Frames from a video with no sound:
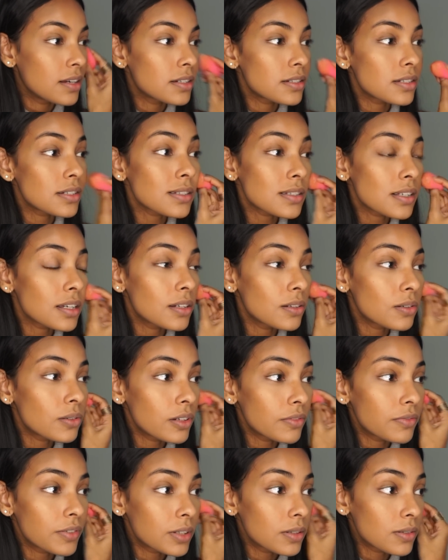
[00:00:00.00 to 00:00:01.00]
Just ignore
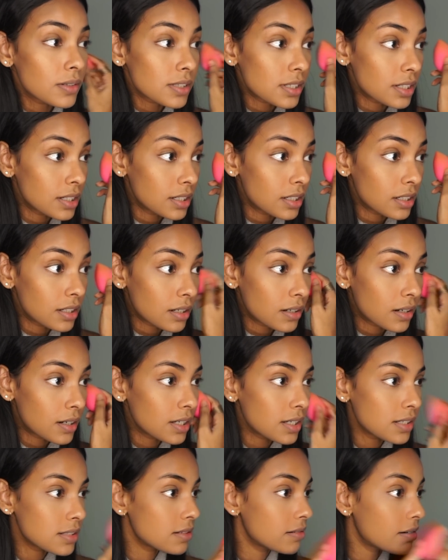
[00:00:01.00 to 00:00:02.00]
if it looks a little
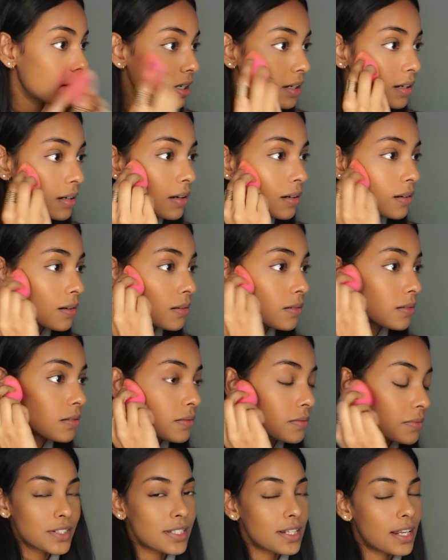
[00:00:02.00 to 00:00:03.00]
crazy right now.
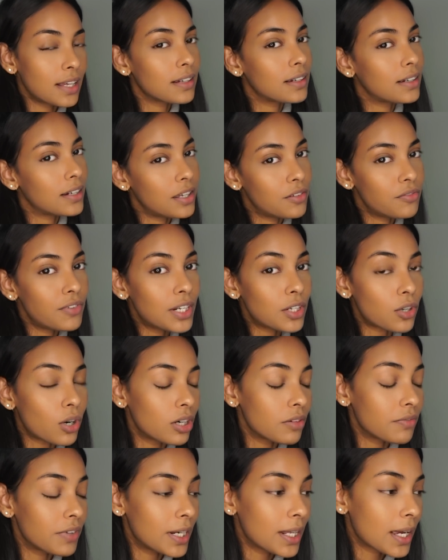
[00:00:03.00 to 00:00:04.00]
It's like an event or
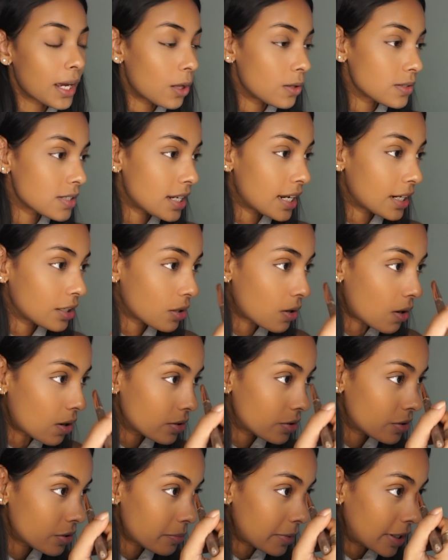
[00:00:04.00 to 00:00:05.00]
a wedding. I also like to
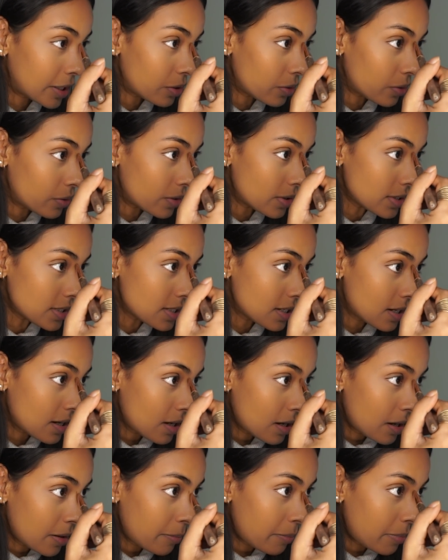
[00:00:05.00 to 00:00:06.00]
contour my nose,
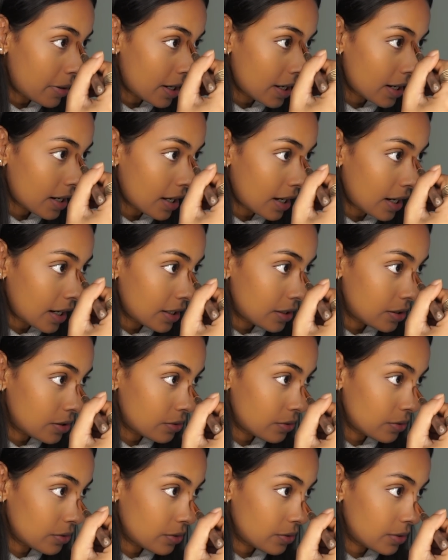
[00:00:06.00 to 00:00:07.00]
but I
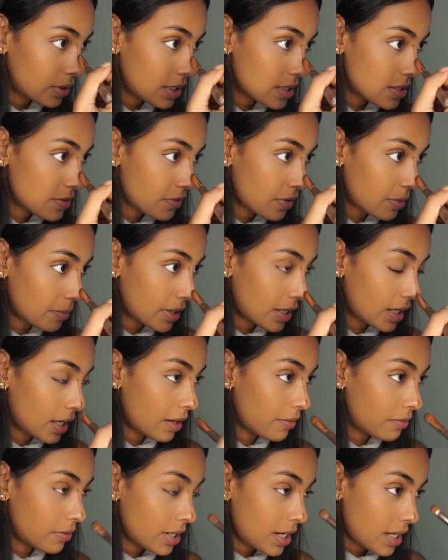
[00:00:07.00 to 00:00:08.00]
don't do this for my
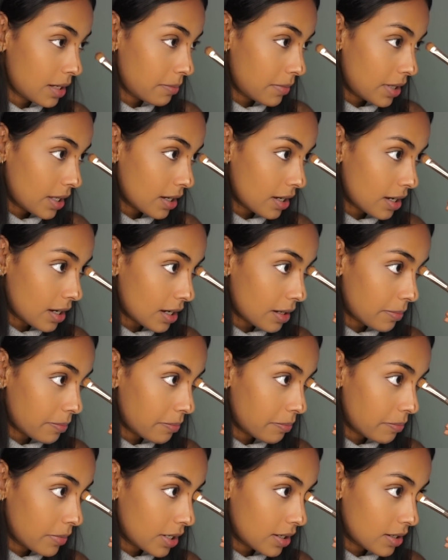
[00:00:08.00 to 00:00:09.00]
everyday makeup
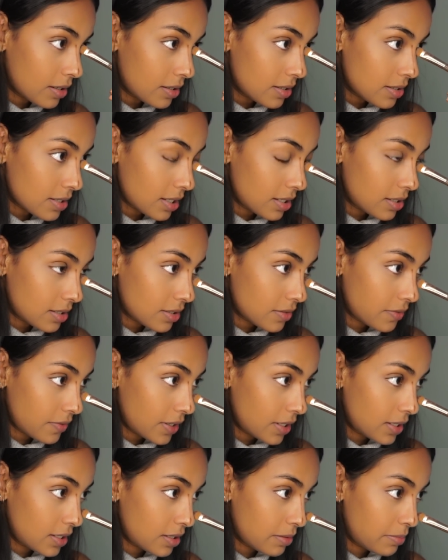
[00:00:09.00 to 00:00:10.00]
because I just
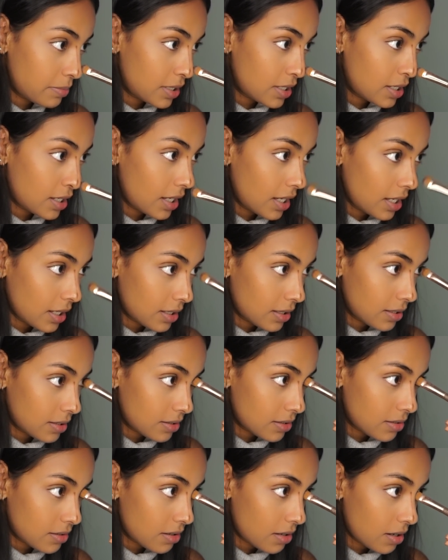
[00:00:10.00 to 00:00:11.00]
find it a bit
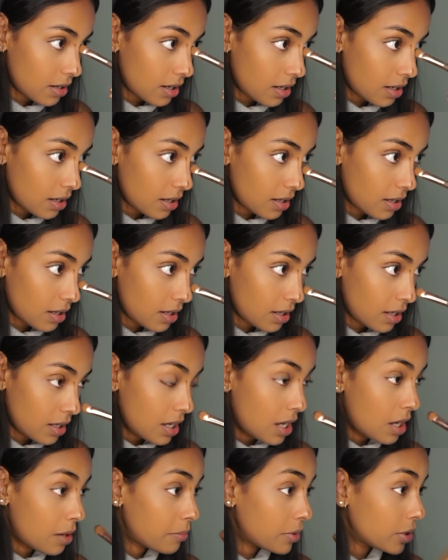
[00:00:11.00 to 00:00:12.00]
extra.
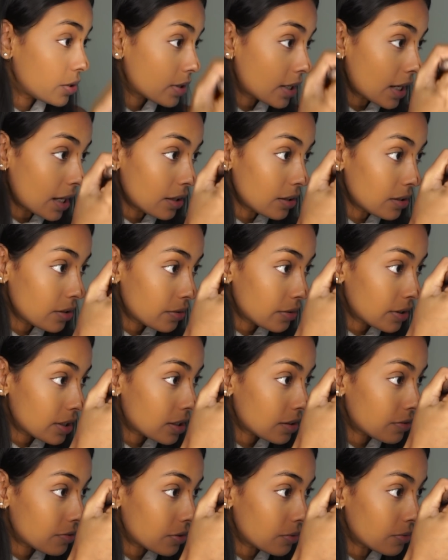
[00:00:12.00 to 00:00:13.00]
But you can do it
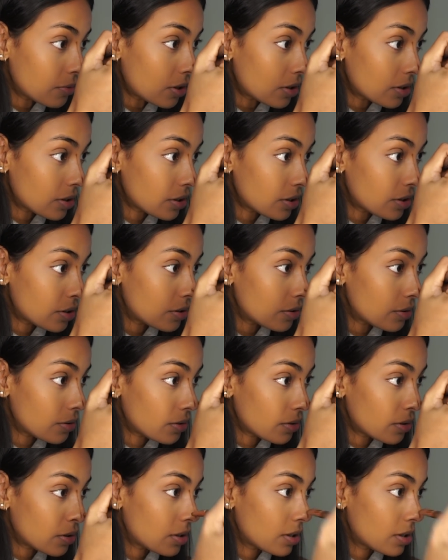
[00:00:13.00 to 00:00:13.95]
if you wanted to.